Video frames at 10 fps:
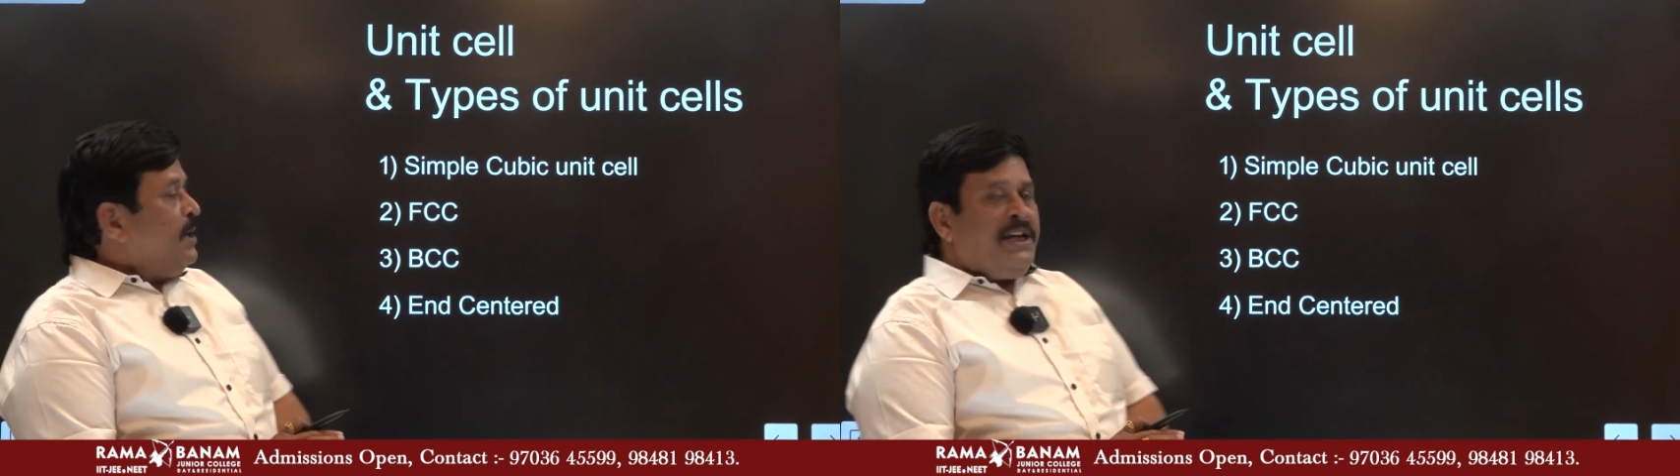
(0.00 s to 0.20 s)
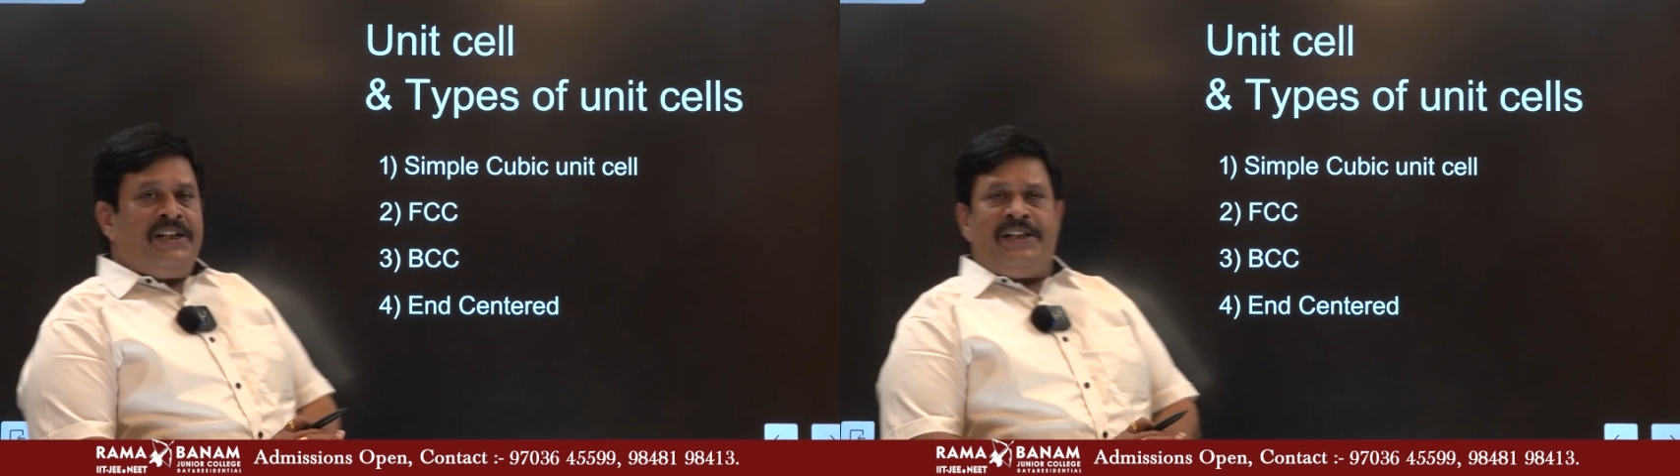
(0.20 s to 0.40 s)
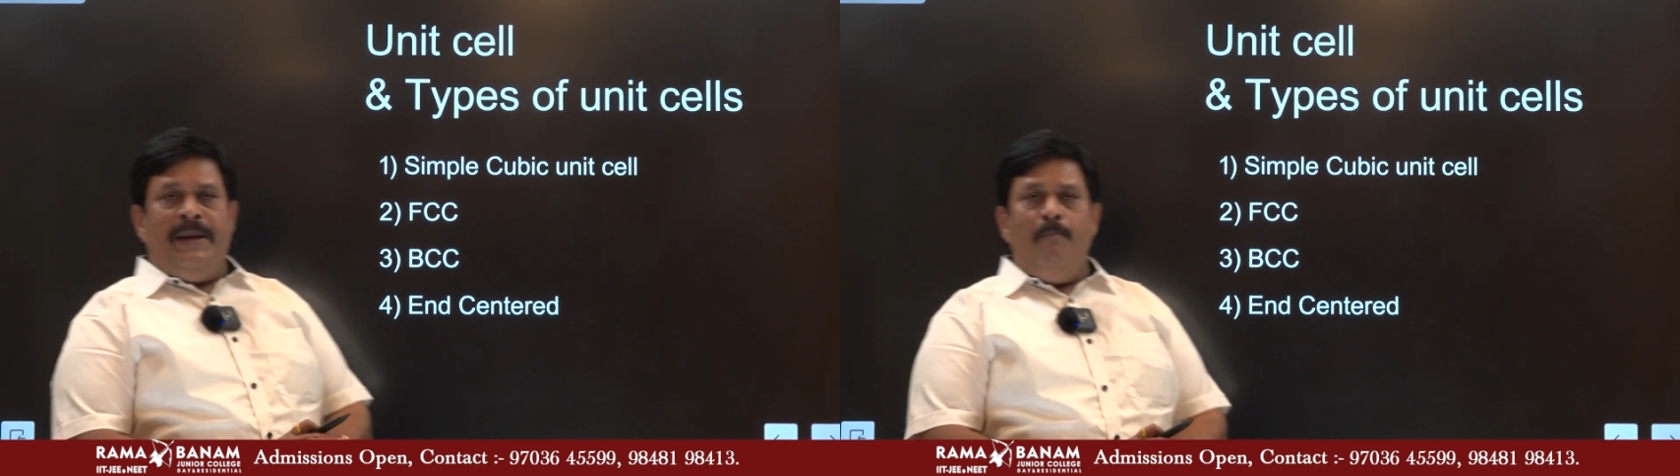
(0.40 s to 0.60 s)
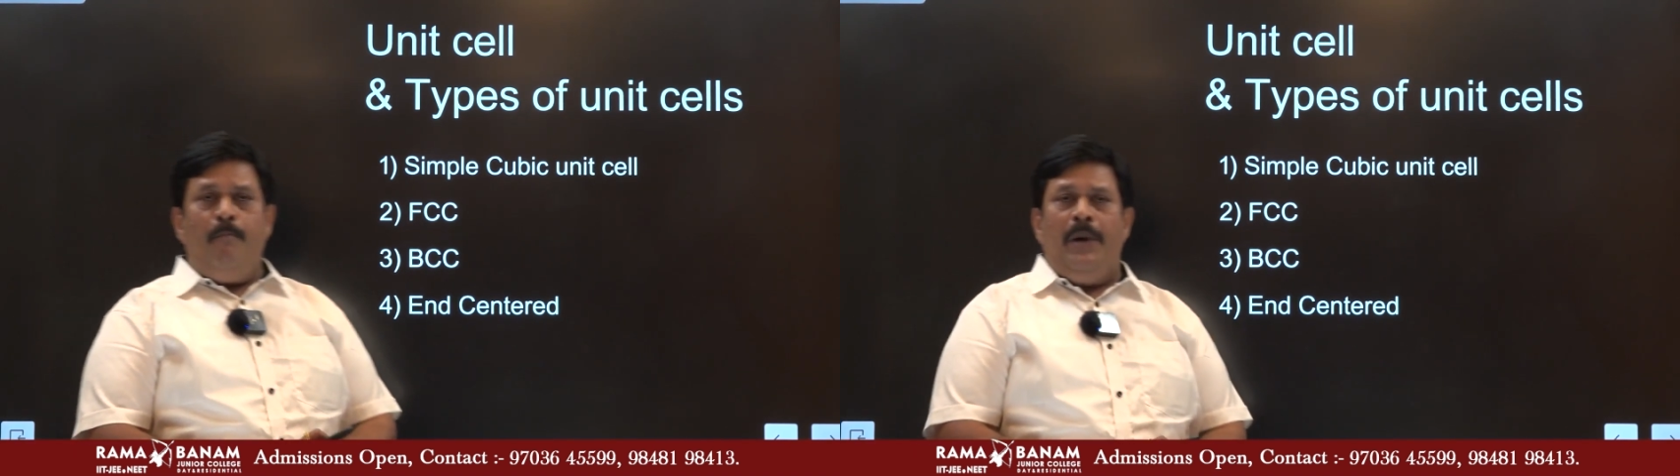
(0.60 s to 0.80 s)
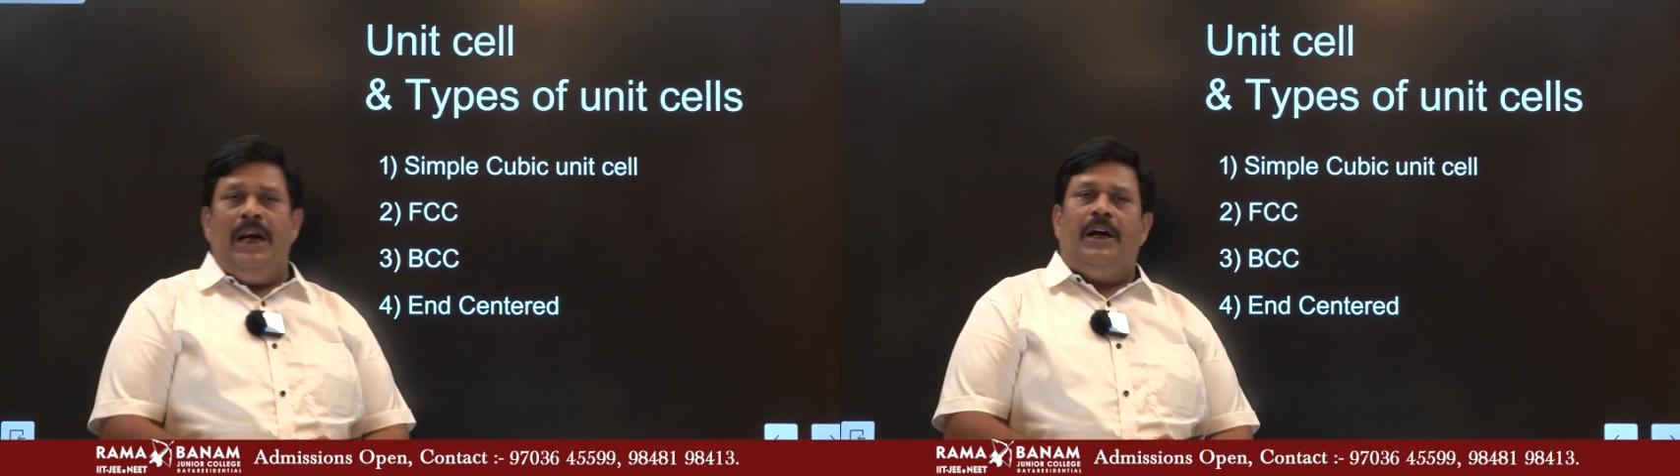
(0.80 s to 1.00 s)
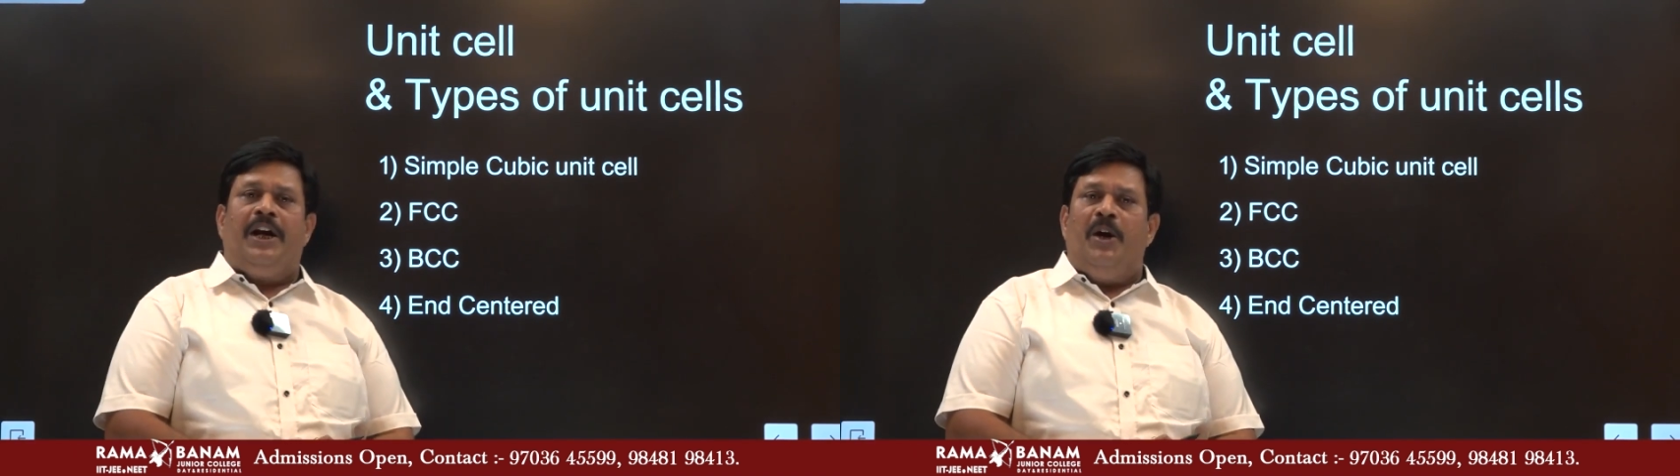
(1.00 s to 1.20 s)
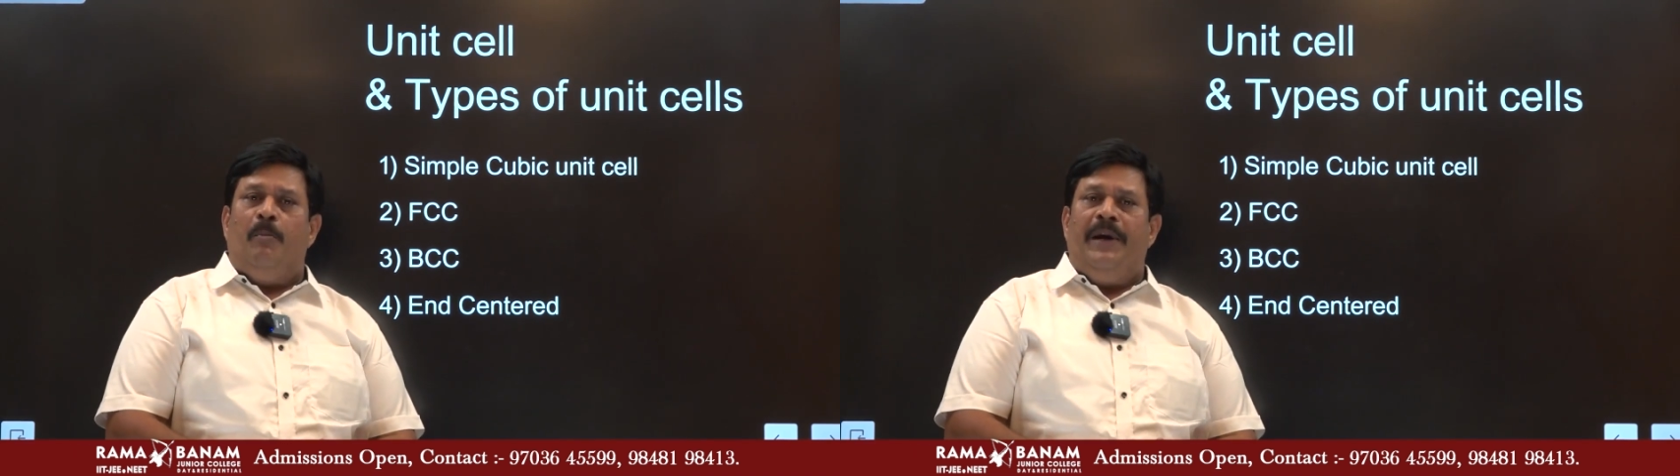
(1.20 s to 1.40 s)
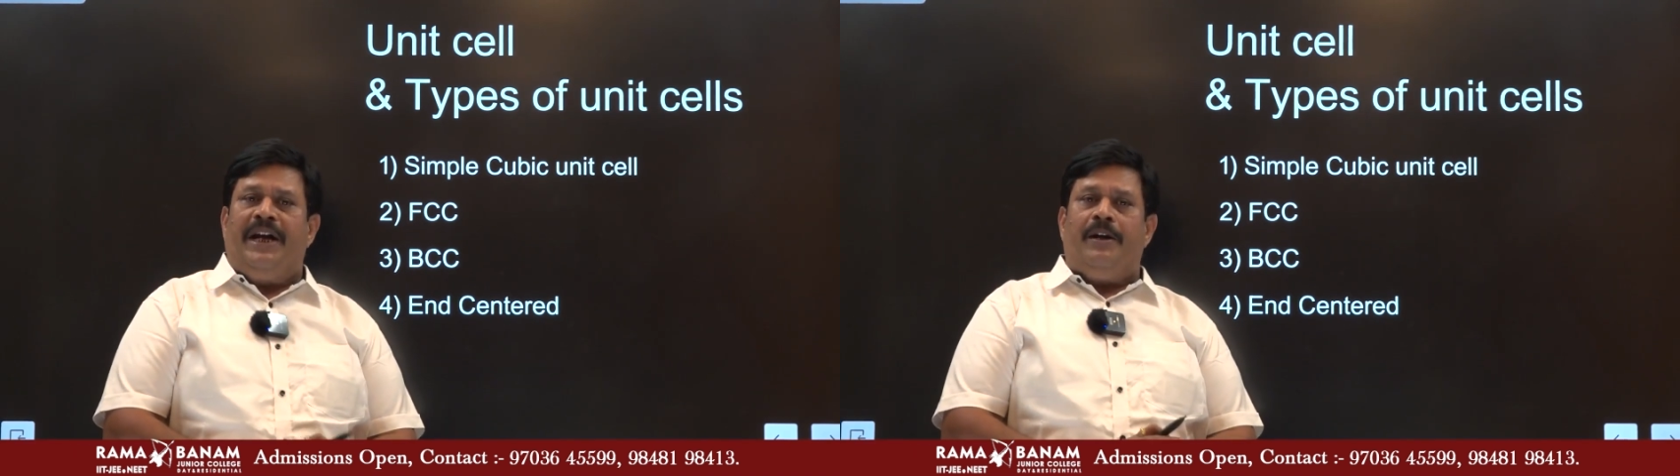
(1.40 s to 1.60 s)
simple
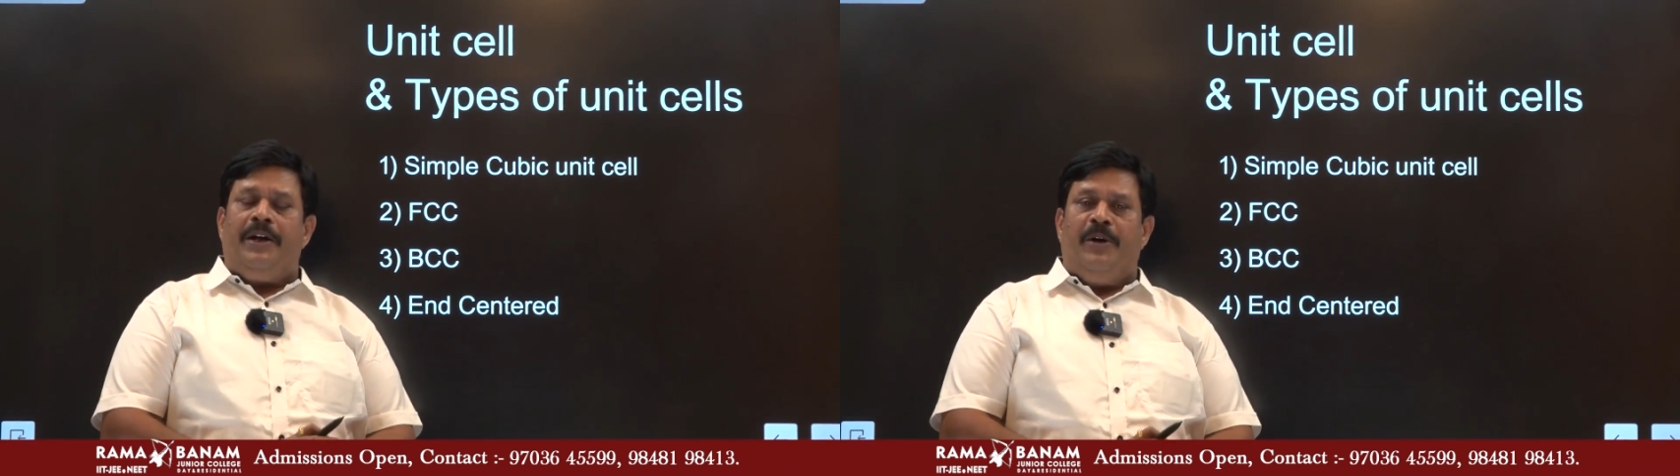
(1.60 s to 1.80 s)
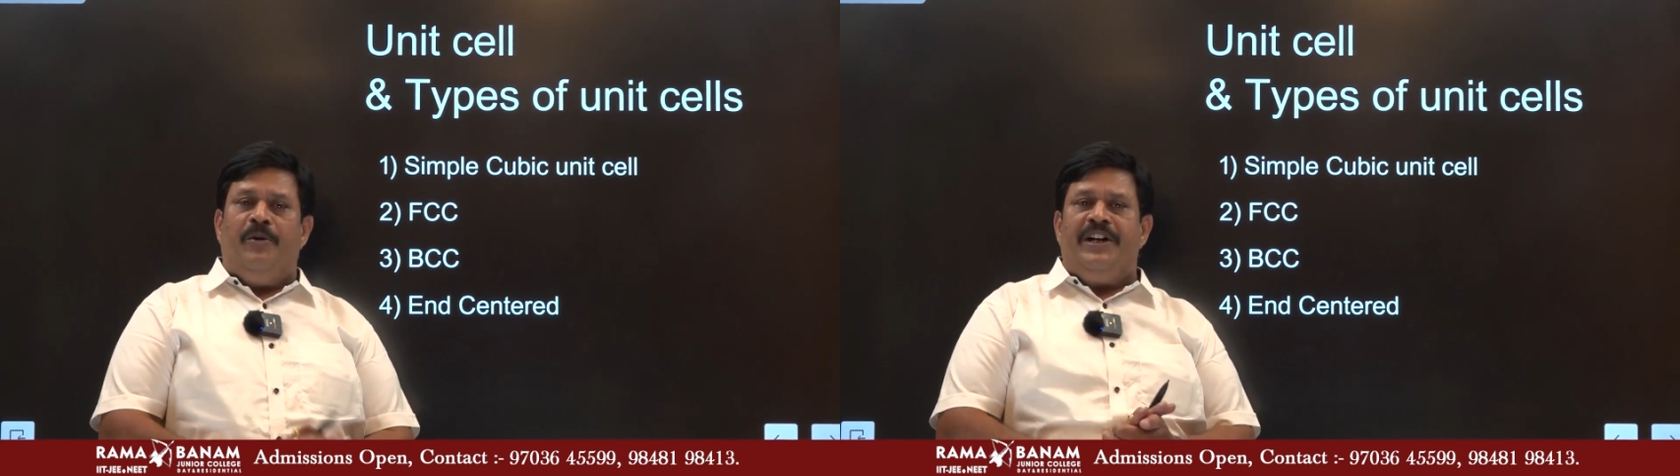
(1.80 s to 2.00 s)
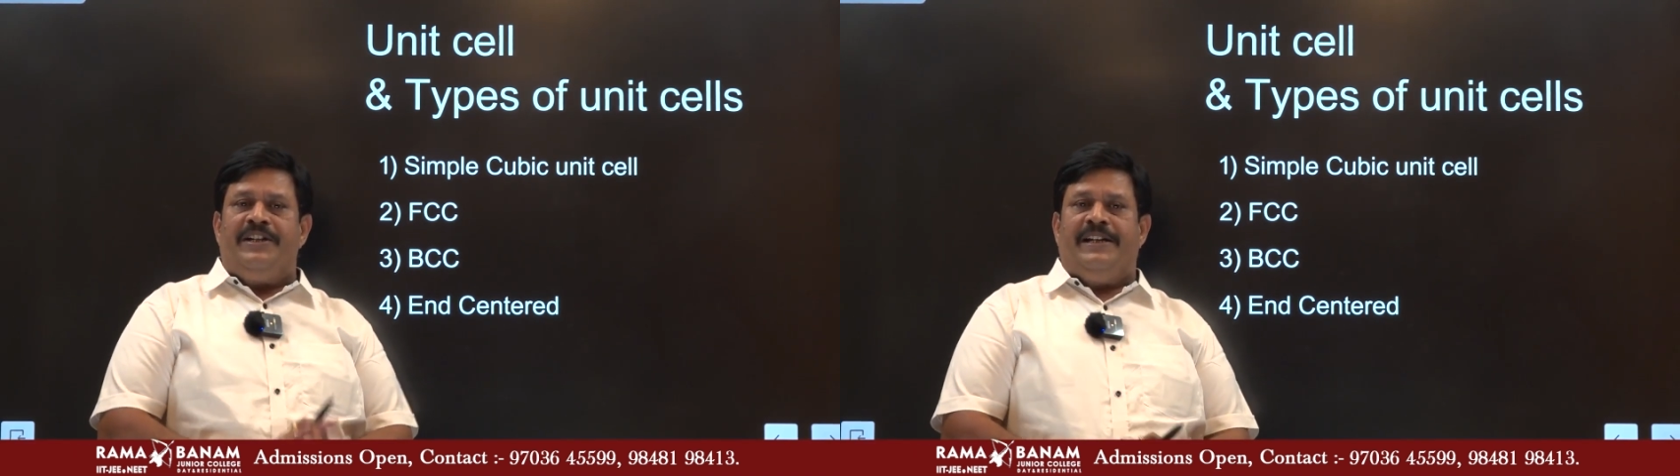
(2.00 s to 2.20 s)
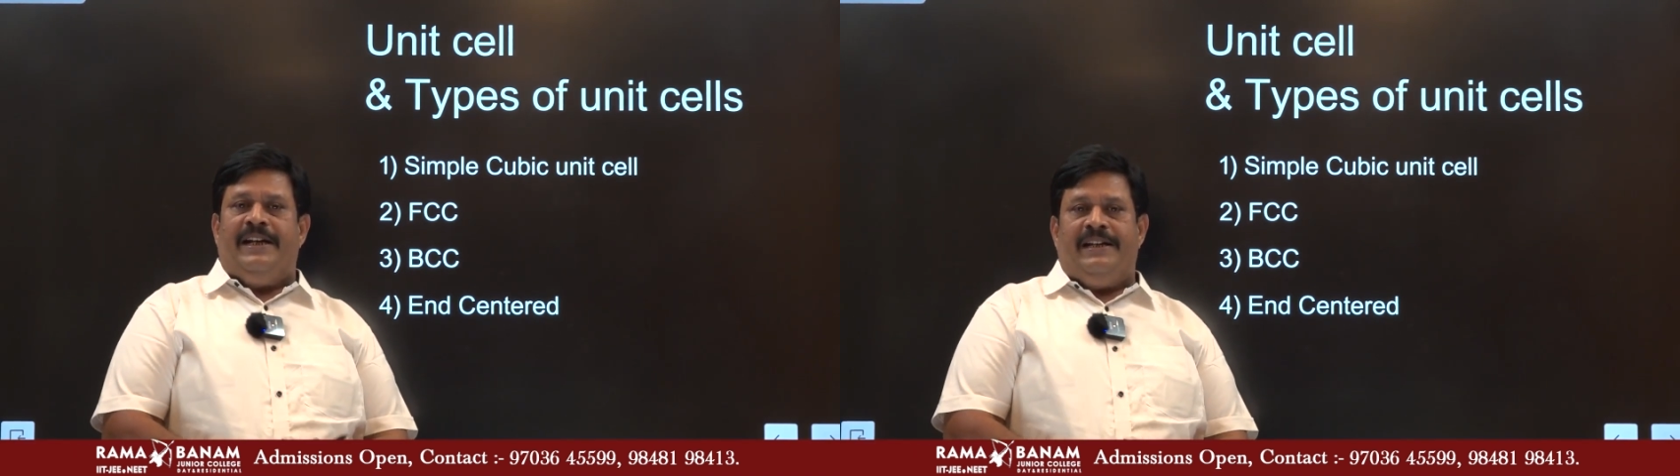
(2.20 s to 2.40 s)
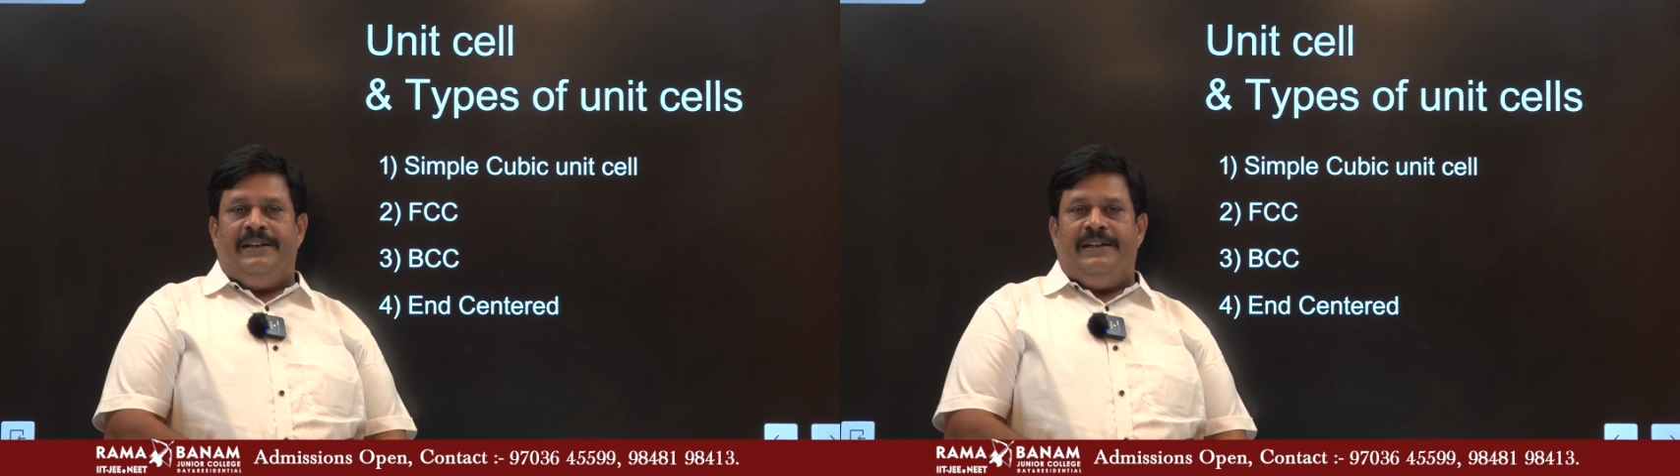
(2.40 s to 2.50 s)
cubic unit cell.